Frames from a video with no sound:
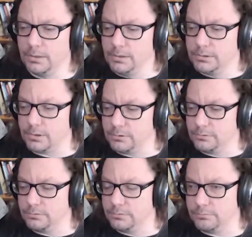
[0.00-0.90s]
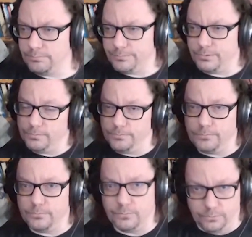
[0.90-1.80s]
So
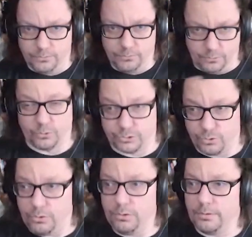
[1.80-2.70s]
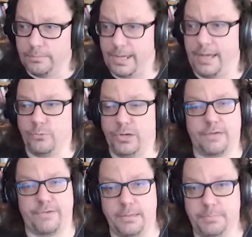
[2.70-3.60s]
those two. Then we
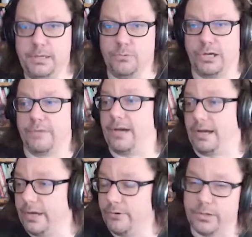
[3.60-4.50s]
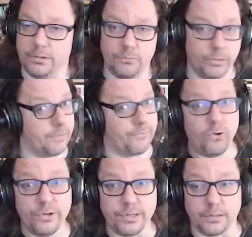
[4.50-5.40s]
have AB, we have Canary, we have
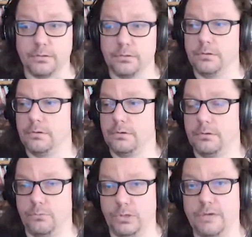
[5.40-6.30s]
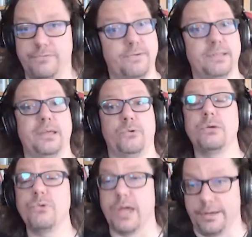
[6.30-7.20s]
rolling, we have even the
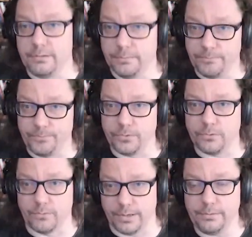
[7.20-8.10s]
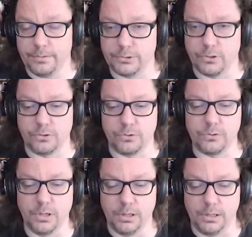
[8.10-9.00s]
recreate, right?
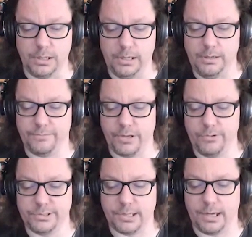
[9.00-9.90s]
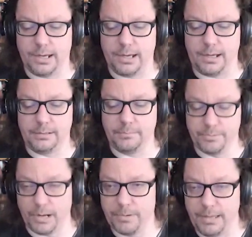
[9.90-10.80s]
So if there is a
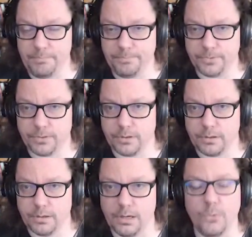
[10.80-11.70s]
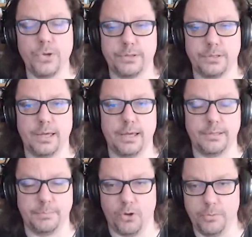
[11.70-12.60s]
problem with the
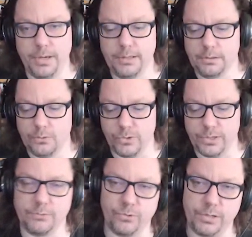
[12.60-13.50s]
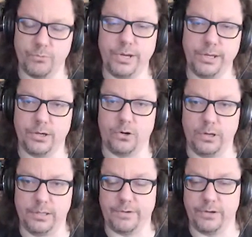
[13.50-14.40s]
deployment, we recreate the
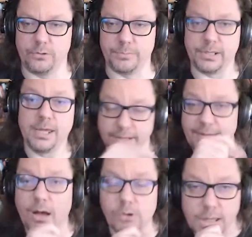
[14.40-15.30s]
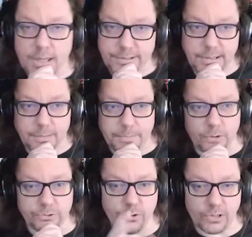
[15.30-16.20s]
whole environment. And now think
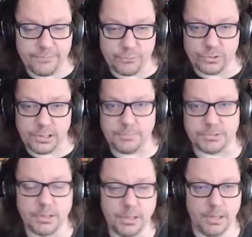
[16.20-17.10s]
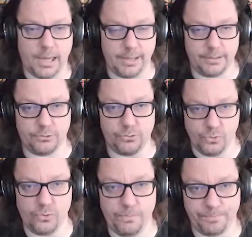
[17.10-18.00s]
about, you have two teams and
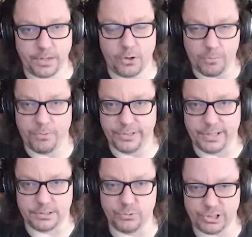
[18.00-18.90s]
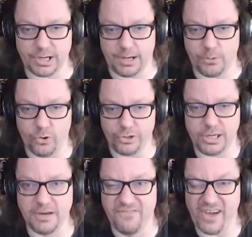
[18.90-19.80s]
two components which are
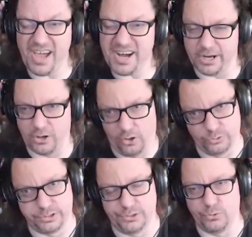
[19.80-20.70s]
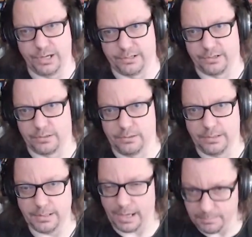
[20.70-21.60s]
working very closely together.
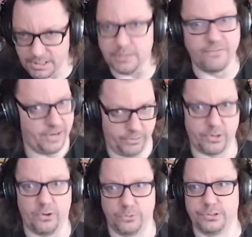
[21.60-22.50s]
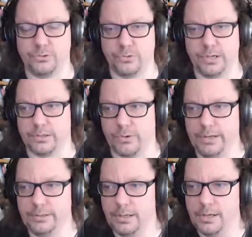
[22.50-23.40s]
And I mean very closely together,
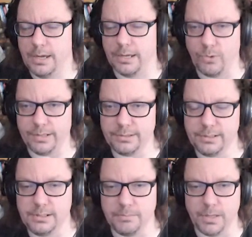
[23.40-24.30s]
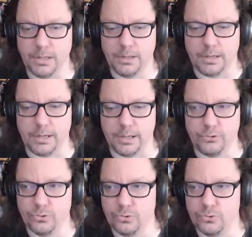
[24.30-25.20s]
right? And one team
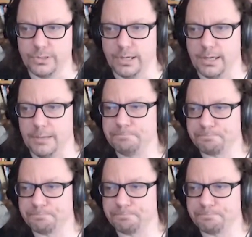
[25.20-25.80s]
do the